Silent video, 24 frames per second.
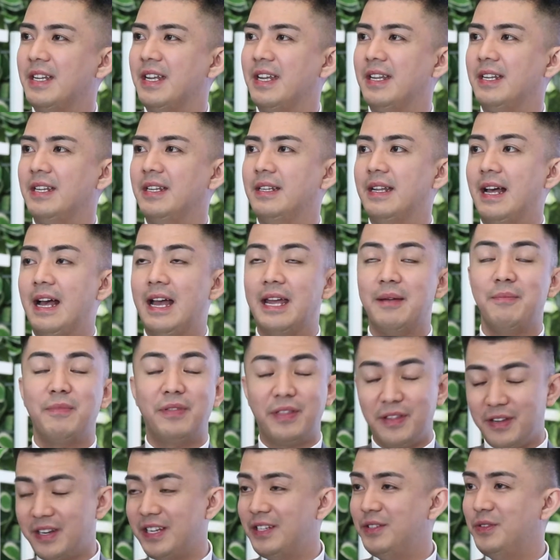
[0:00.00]
And I'm
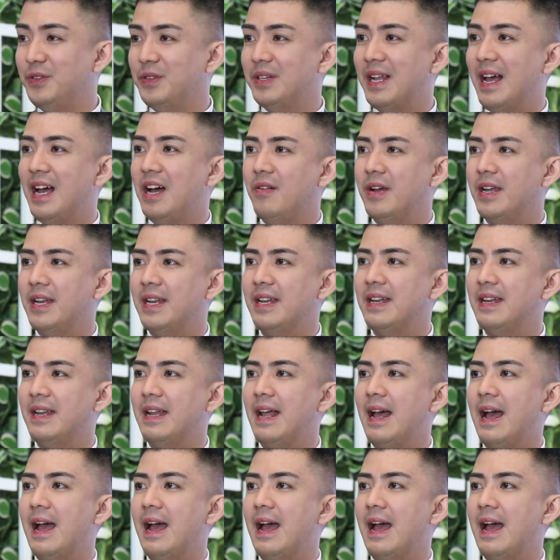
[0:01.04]
32 now, and